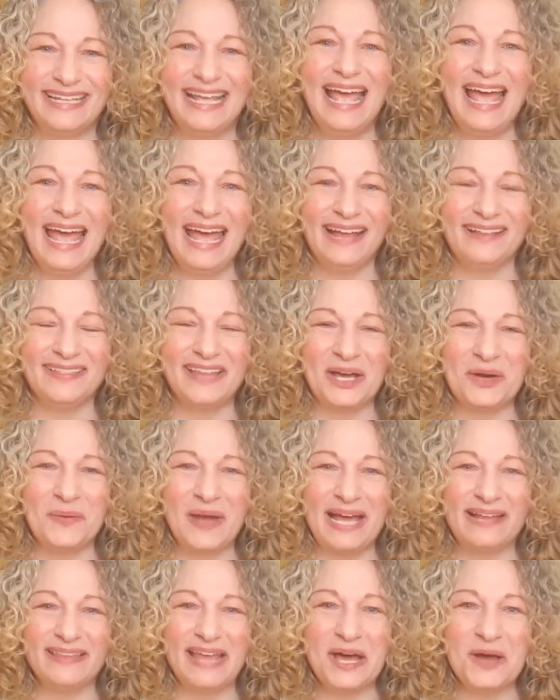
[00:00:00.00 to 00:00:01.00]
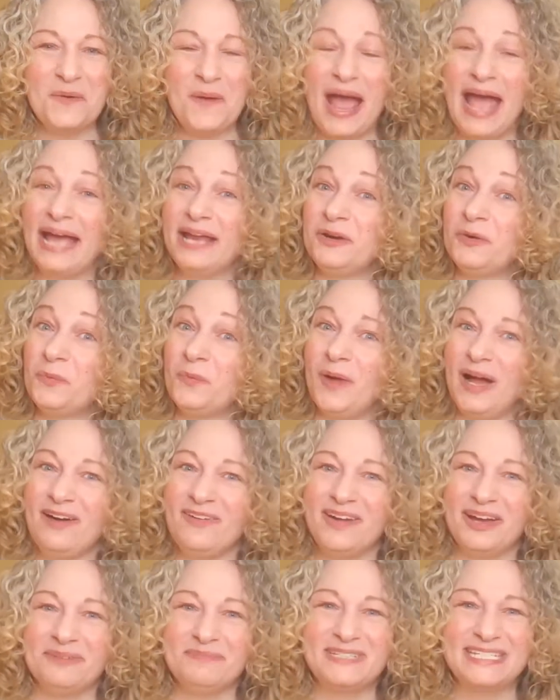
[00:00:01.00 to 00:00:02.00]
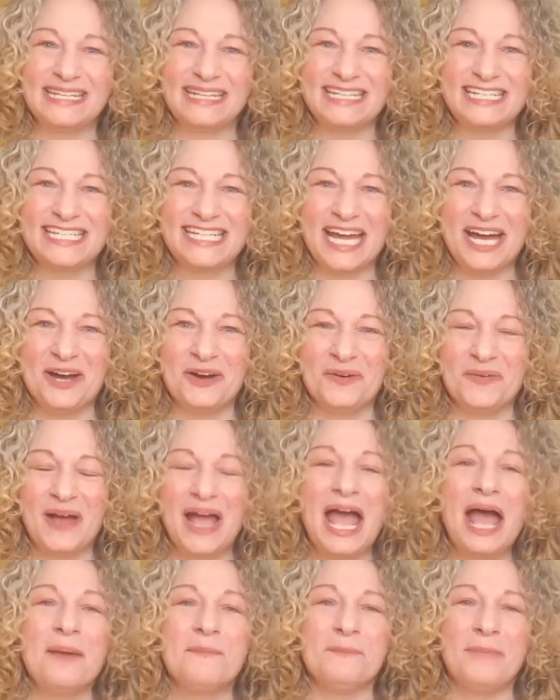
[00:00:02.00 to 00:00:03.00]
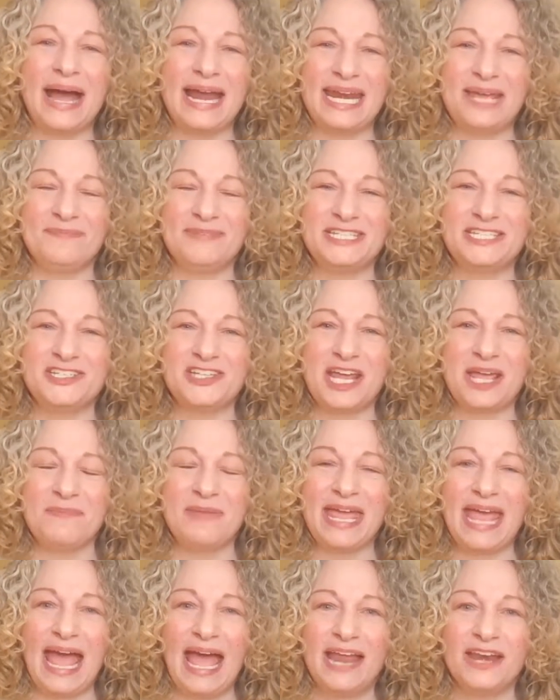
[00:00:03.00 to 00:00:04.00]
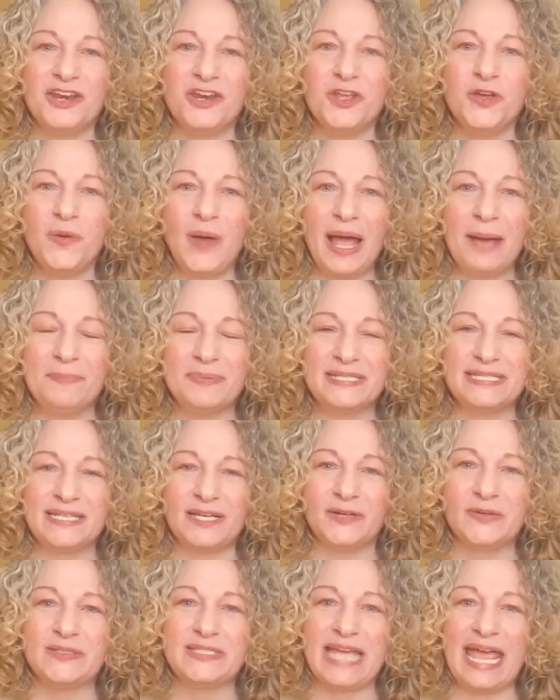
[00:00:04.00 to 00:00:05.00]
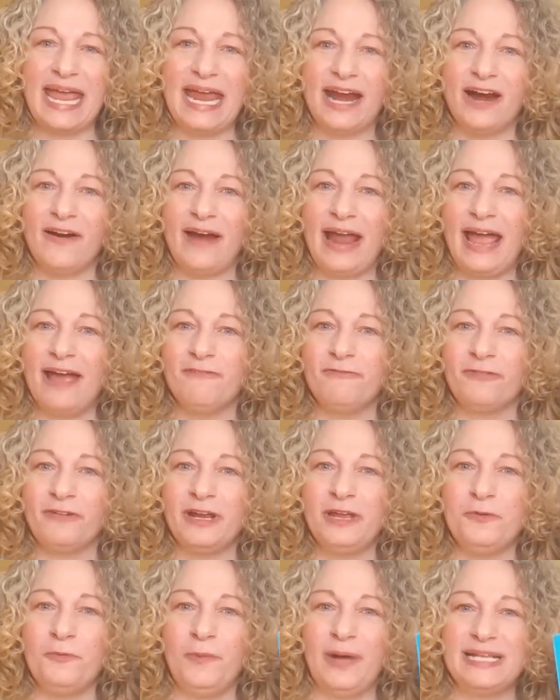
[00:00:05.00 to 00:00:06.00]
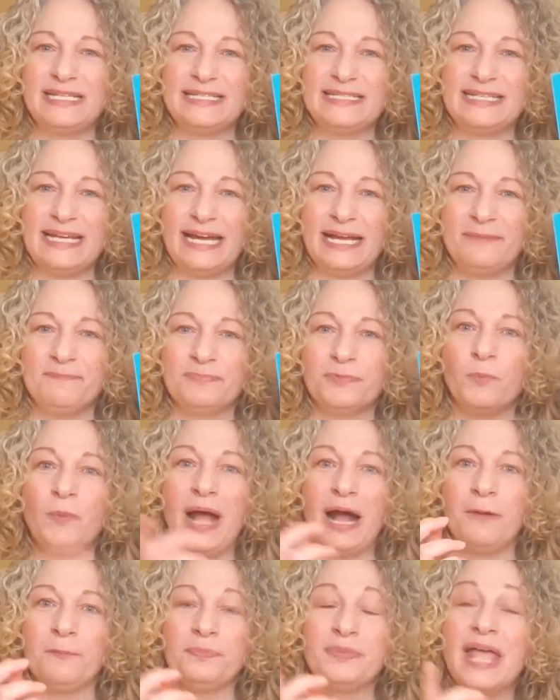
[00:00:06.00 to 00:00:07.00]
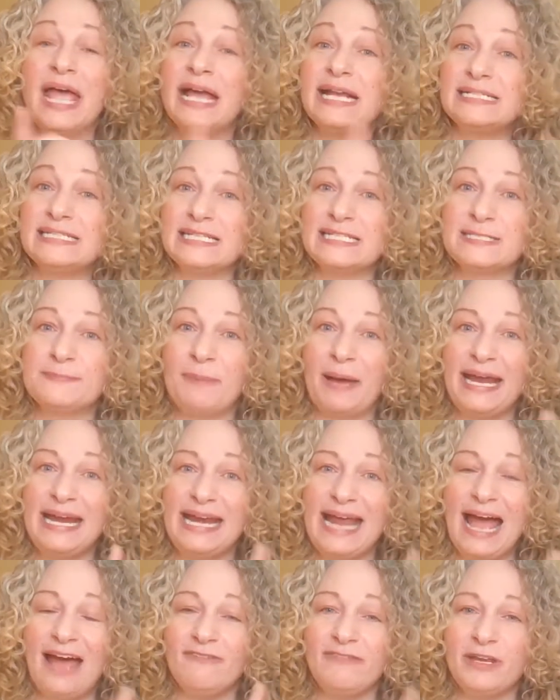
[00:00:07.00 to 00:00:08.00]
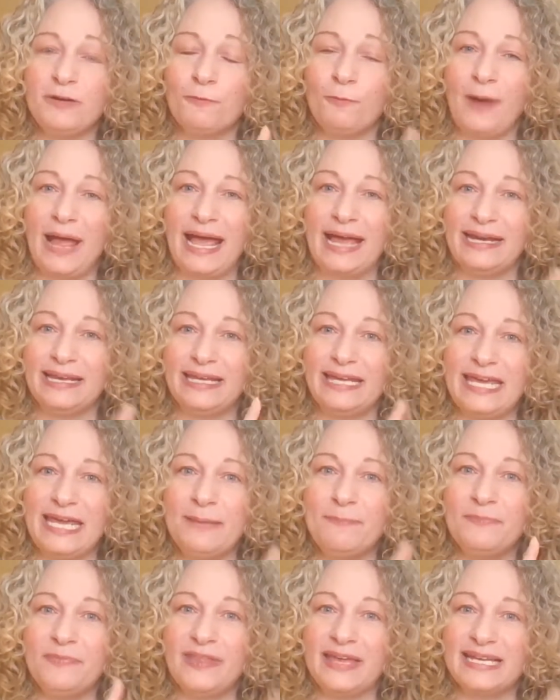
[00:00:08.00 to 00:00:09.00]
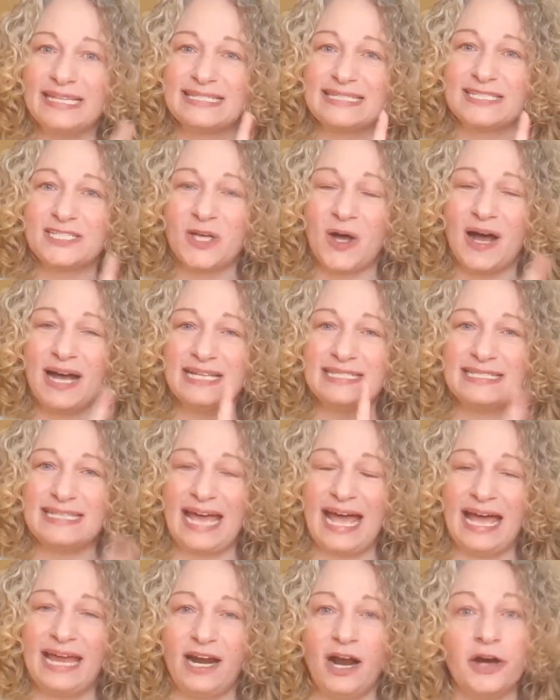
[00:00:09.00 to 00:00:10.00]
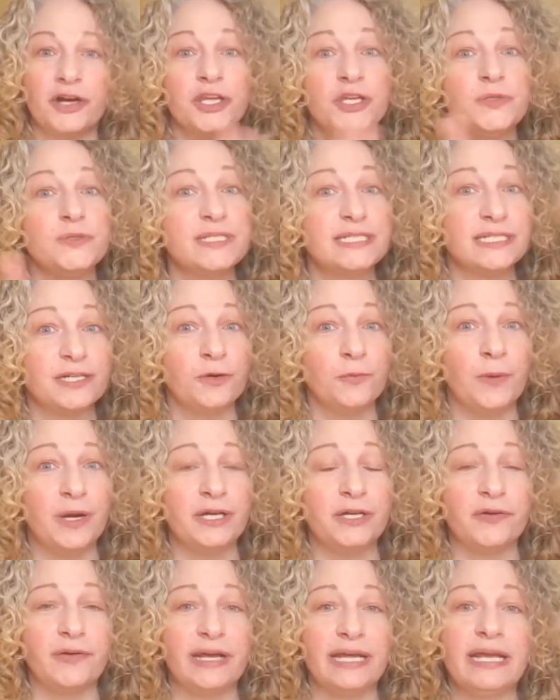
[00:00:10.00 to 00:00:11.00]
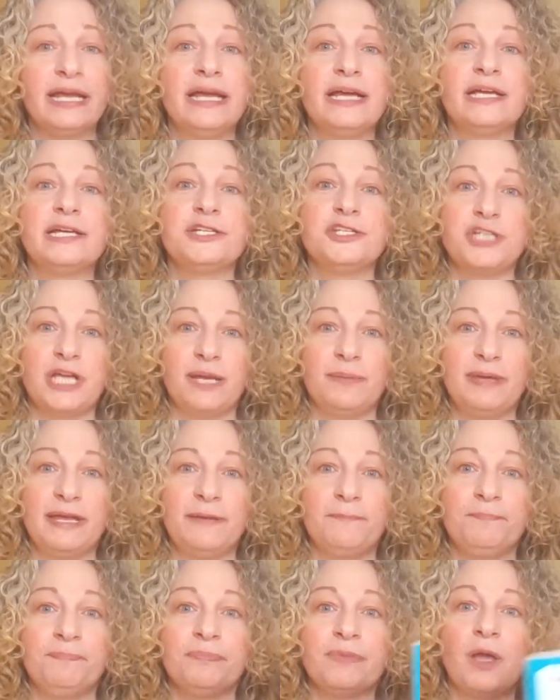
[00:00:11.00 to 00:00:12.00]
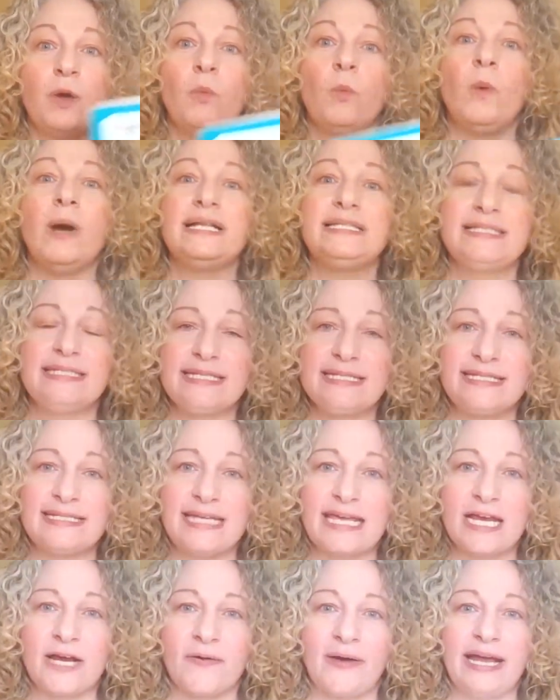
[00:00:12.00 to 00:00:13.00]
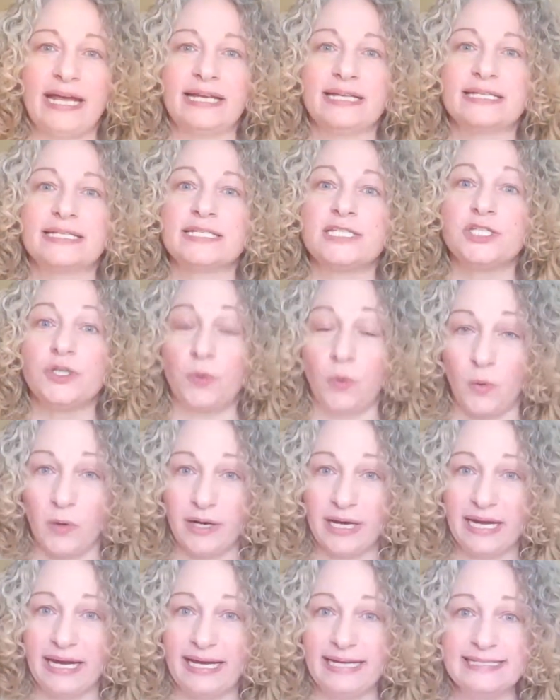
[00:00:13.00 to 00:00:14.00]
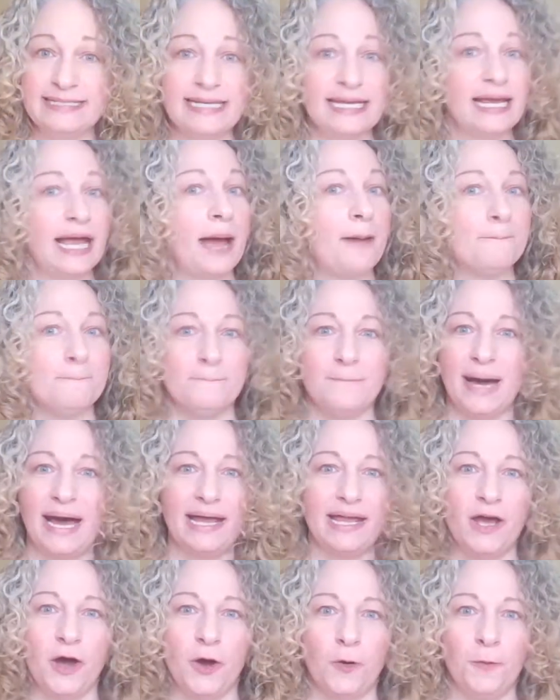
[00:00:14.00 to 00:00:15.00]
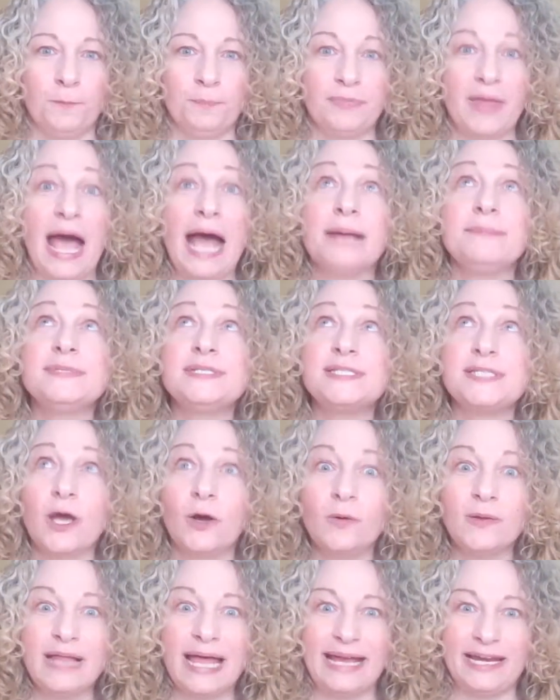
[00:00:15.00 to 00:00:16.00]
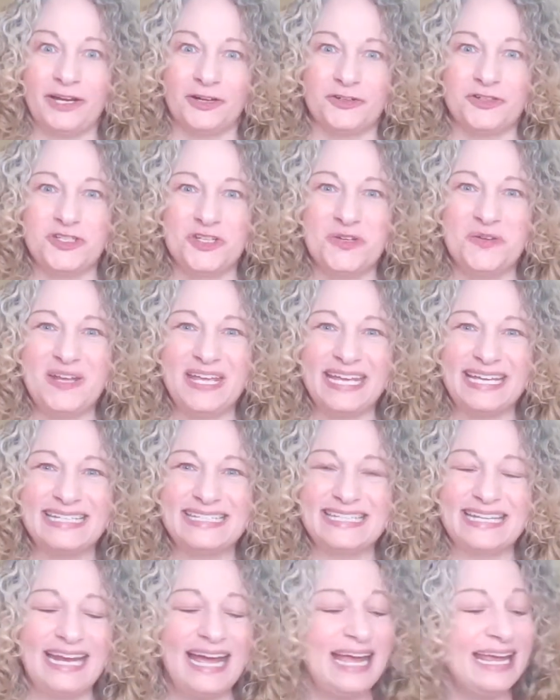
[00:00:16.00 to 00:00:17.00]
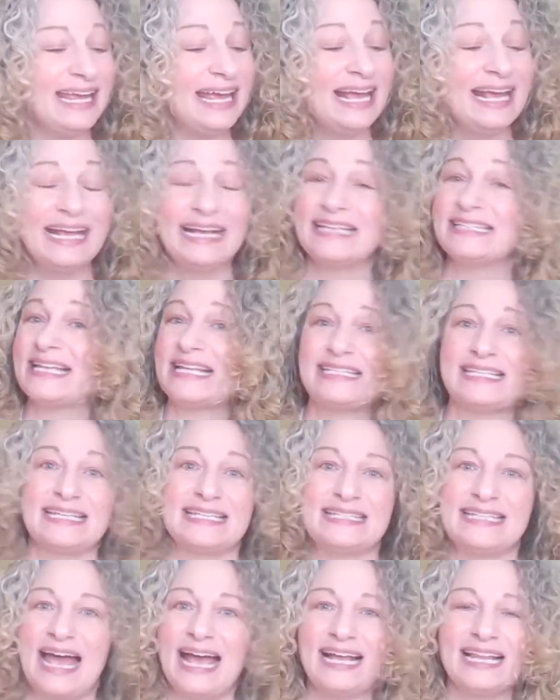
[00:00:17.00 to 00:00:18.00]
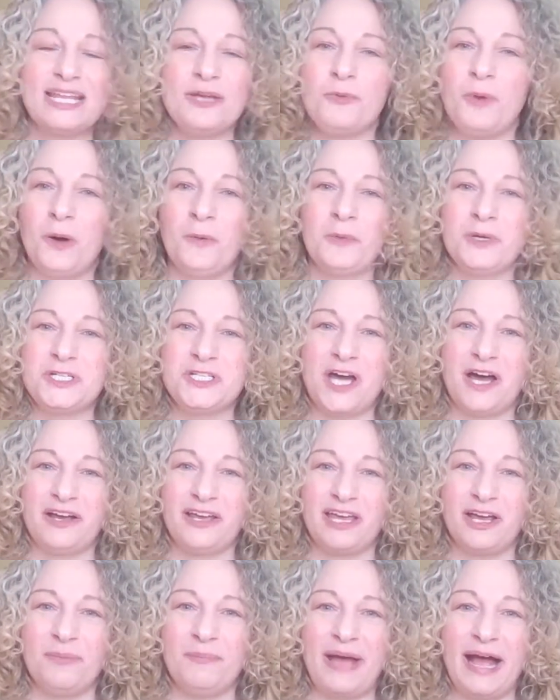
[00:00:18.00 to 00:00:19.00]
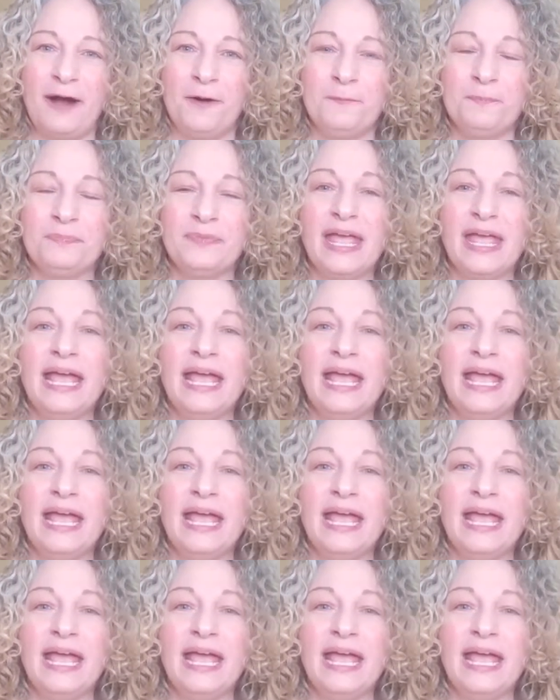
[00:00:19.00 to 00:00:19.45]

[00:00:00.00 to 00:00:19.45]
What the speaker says: Hello, hello, and welcome to the show. My name is Jamie, and new episodes air every Wednesday. Well, despite having read Keep This, Toss That, are you still wondering, Jamie, what's the secret to organizing my home? I'm so glad you're tuning in today because that's exactly what we're talking about.